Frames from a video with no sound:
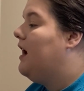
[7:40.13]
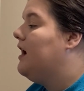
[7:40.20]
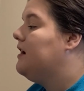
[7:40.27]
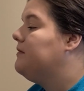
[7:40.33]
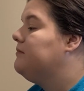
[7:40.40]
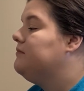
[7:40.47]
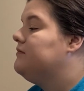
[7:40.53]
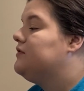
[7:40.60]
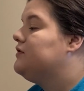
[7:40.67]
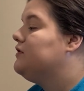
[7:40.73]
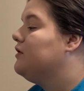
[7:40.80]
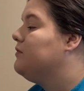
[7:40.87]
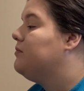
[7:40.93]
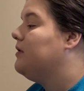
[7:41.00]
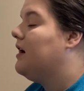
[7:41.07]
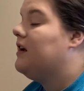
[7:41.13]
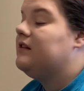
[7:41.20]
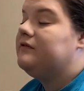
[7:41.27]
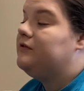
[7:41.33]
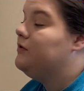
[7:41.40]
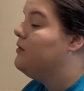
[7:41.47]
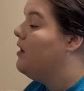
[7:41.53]
I'm so proud
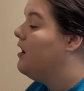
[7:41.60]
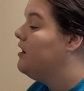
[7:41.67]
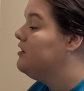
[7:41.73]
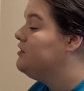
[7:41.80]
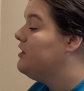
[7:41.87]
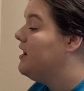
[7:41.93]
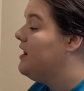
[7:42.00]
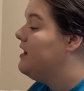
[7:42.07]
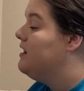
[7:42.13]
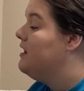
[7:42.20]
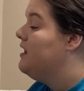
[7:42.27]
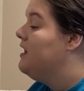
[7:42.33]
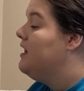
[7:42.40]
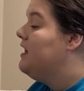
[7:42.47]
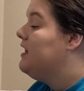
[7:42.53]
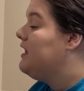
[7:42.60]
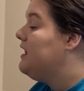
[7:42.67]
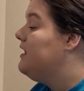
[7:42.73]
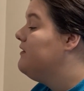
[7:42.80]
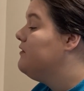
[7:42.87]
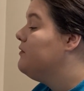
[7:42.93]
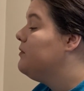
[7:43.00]
of you, RJ.
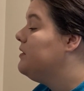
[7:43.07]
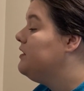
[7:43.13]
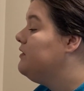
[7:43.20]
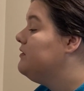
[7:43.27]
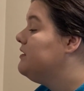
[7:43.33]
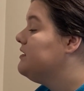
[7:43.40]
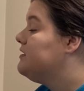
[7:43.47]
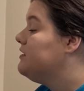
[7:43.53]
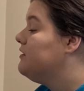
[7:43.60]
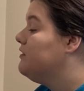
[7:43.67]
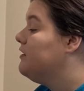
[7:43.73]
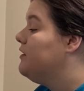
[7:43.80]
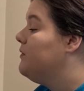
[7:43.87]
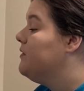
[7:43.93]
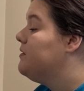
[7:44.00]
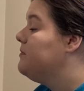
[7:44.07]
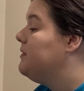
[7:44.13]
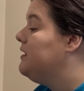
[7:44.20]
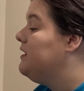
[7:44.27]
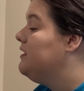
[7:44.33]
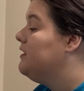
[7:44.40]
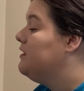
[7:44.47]
Even when you disagree with
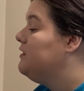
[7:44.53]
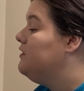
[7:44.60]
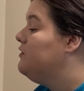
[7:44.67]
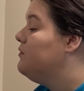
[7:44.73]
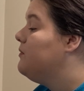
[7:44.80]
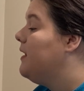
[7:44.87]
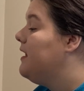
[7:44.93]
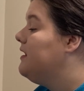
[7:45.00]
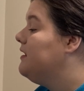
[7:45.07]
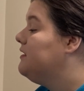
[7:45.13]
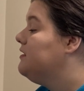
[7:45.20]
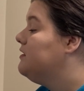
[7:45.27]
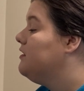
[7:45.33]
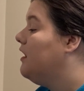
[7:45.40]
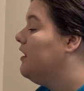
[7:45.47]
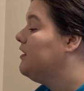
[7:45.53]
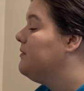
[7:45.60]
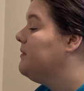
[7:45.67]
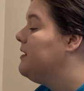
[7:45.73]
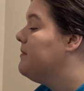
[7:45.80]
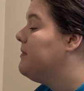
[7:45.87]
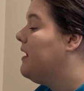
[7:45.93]
me, you waited to talk to
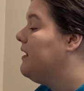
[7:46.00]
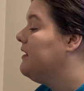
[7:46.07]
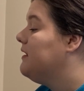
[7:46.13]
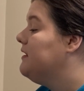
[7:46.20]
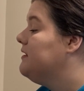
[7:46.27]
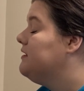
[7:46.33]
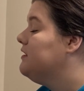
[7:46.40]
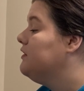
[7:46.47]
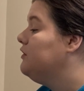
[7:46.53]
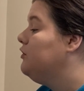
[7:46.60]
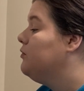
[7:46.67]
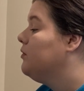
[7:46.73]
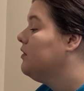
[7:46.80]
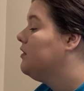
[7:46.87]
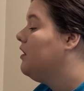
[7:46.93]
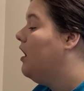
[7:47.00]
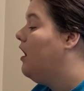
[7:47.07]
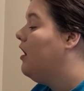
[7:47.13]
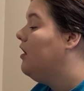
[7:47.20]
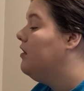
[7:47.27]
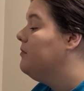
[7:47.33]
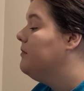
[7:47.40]
me about it until you were
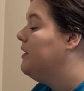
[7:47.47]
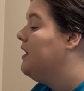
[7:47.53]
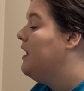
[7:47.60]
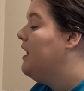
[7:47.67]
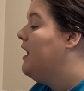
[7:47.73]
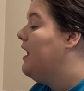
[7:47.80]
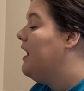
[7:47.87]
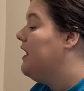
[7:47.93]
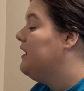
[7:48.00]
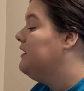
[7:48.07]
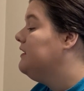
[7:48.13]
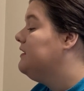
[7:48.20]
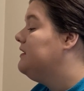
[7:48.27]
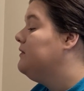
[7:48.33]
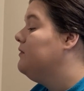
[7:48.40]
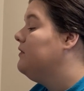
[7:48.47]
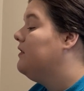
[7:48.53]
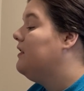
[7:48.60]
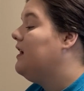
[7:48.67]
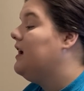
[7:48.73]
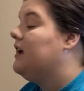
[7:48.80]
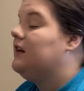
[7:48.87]
calm, and
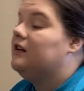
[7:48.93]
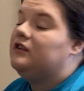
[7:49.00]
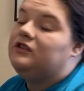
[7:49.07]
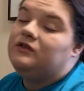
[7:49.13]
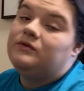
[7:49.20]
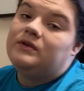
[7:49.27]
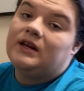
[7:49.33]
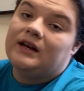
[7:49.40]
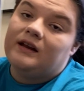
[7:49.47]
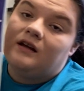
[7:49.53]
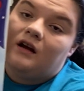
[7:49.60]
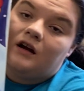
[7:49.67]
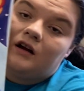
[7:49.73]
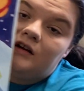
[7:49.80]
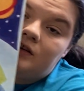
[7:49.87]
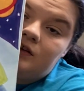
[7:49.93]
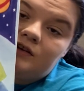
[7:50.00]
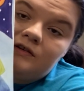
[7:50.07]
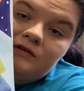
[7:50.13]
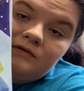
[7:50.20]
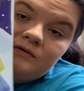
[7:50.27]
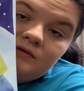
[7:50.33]
then you didn't
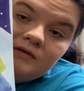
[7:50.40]
argue.